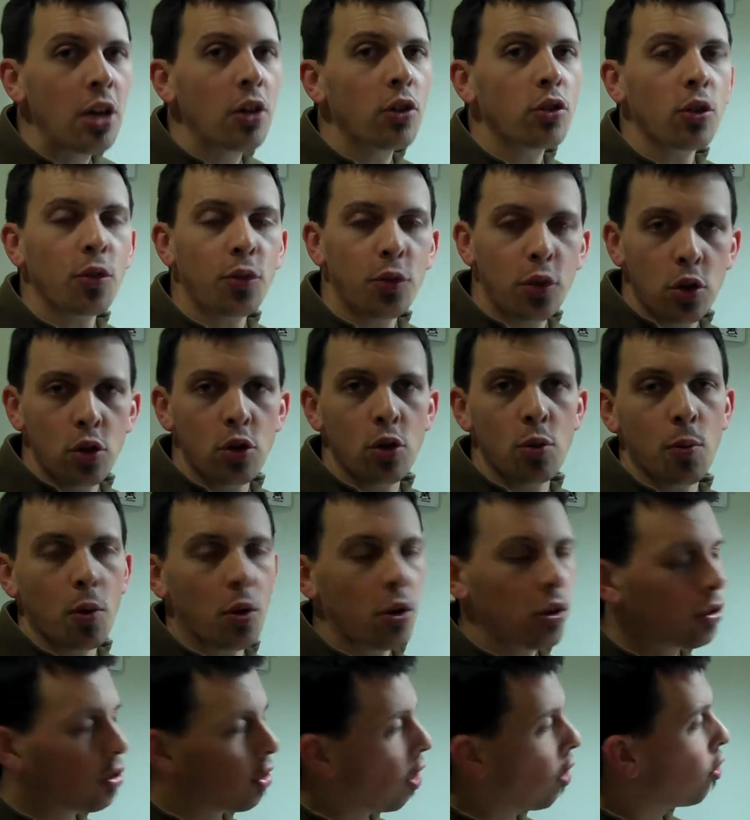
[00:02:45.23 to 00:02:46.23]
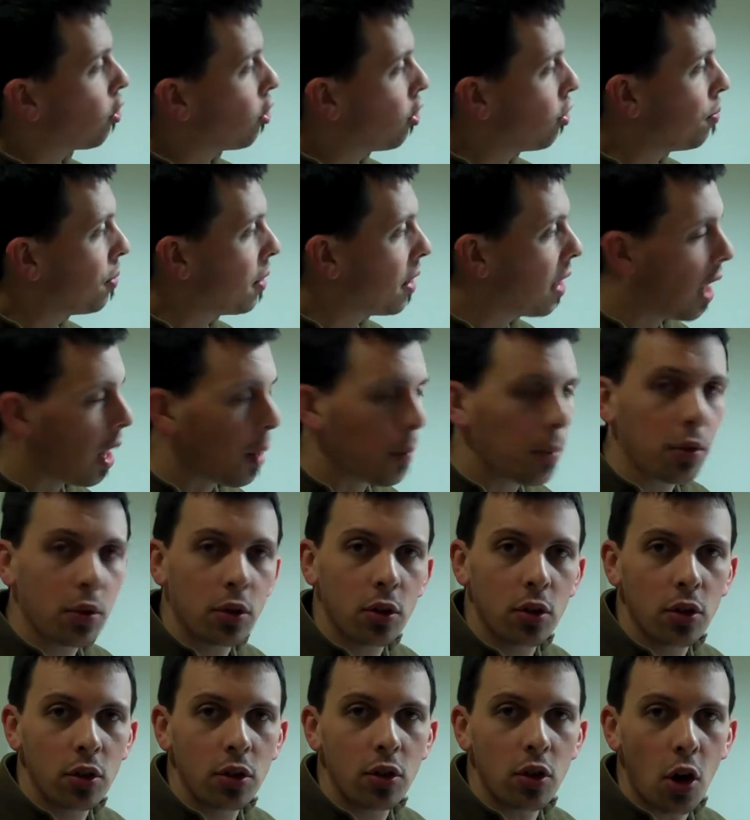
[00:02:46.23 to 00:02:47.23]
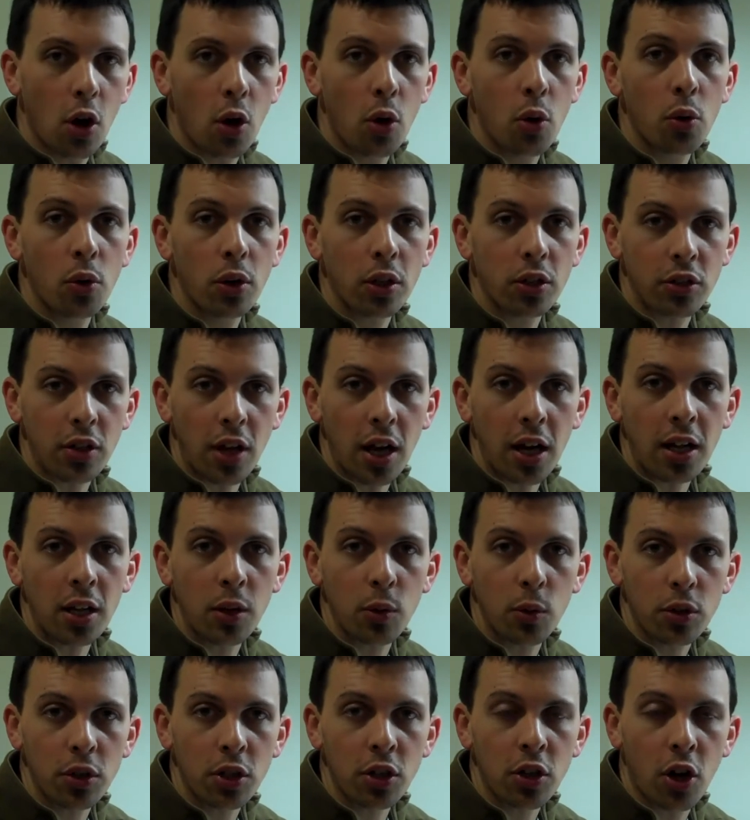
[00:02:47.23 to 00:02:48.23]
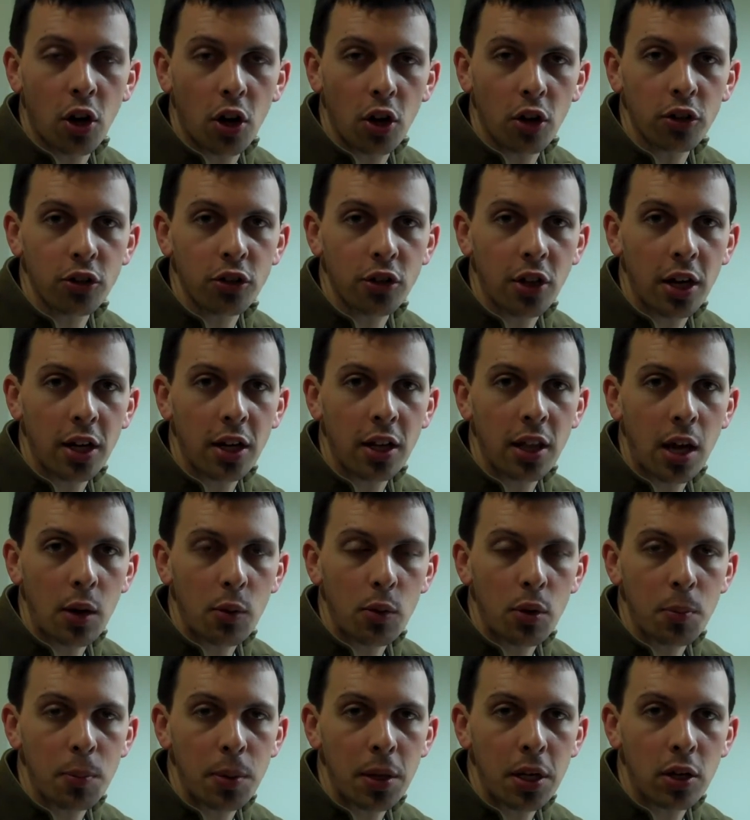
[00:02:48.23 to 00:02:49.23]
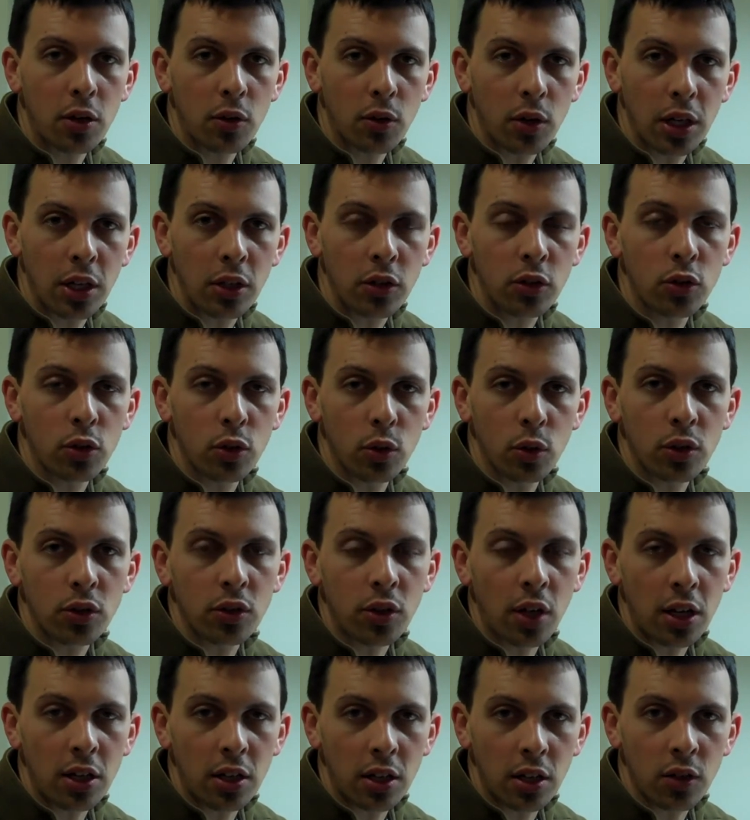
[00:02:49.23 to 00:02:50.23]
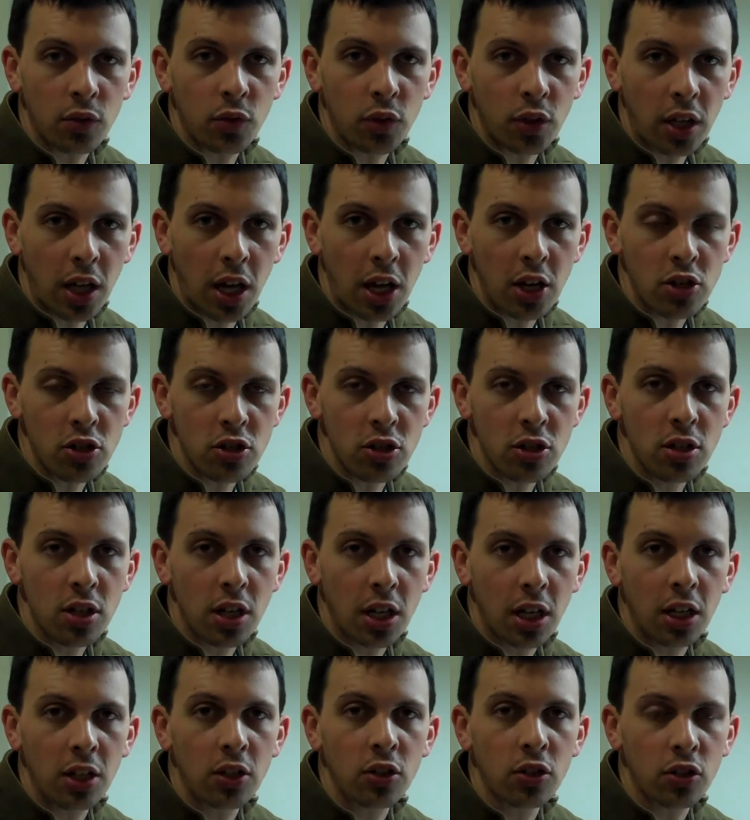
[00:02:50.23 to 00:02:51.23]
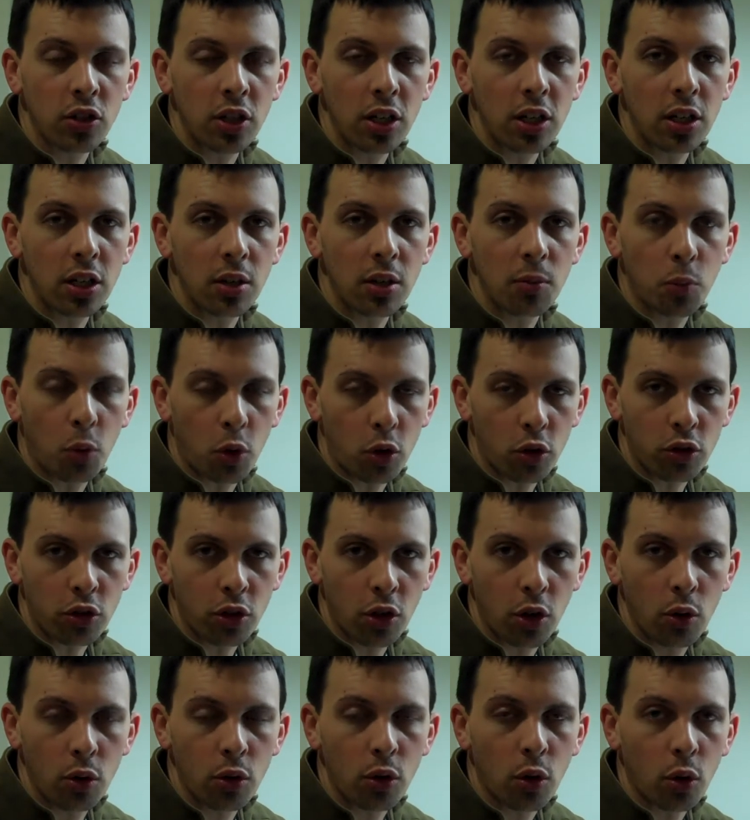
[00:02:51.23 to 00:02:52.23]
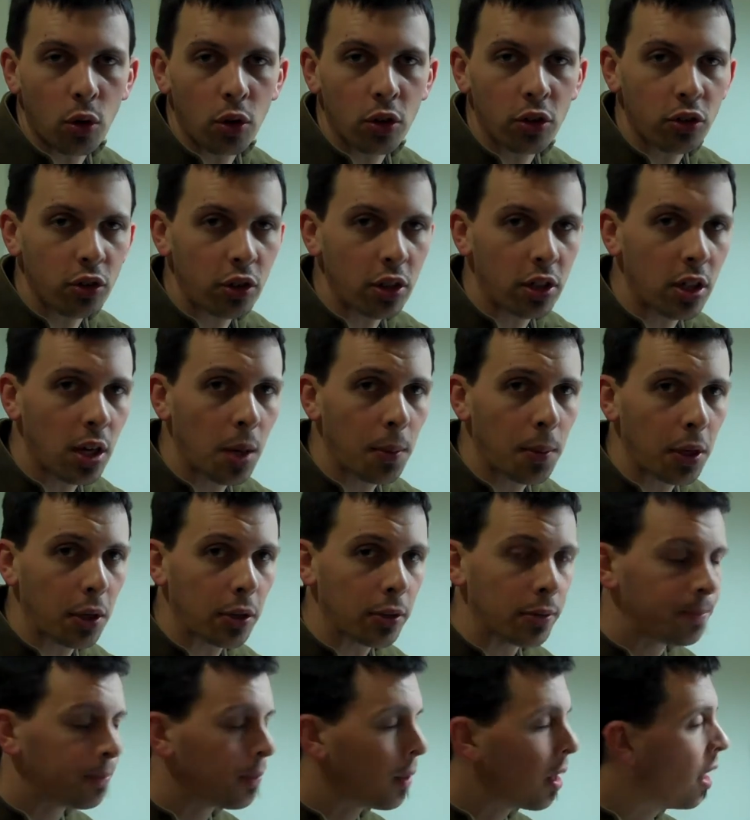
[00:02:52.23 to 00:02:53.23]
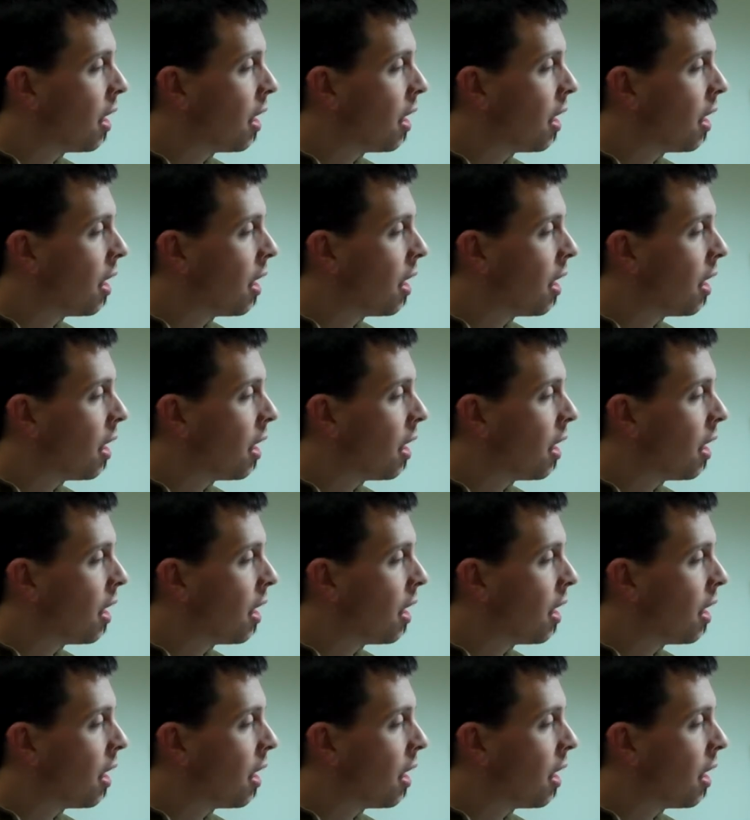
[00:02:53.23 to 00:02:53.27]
So if you knew Morse code, you'd be able to know exactly what the call sign of that repeater is through its identification in Morse code or CW.